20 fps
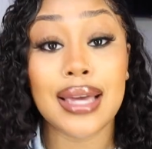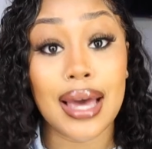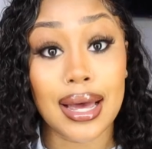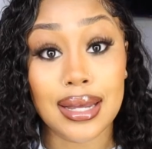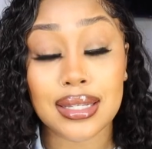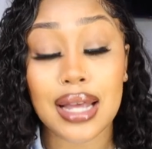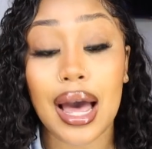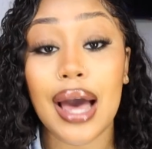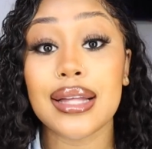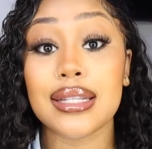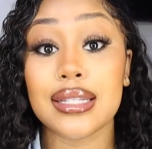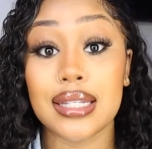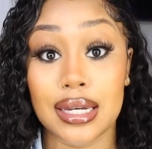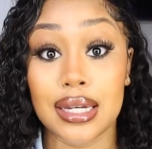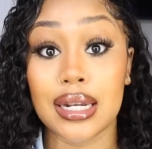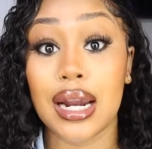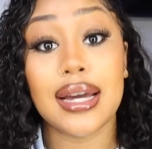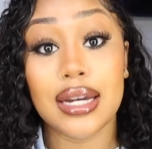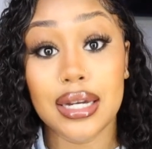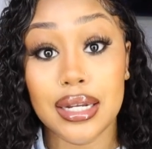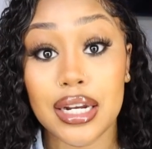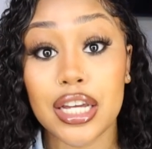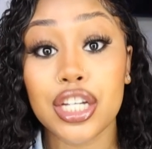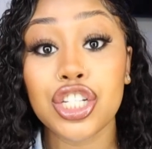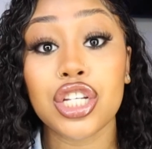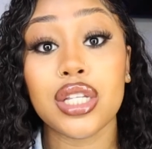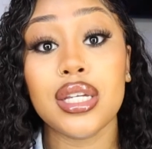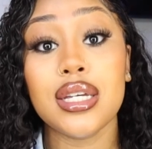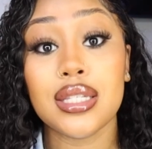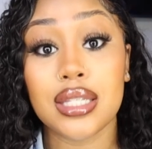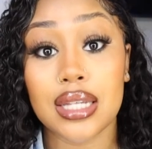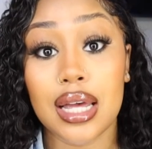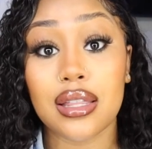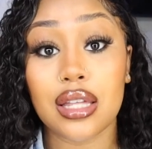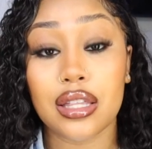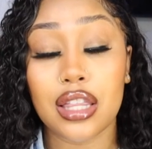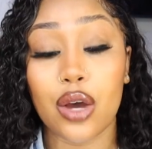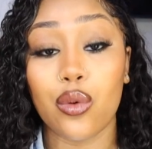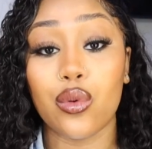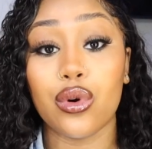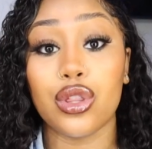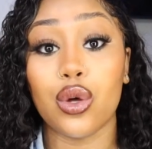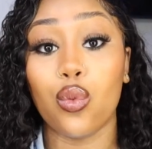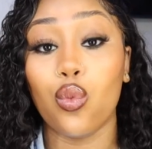Yes, I did. I initially said that they were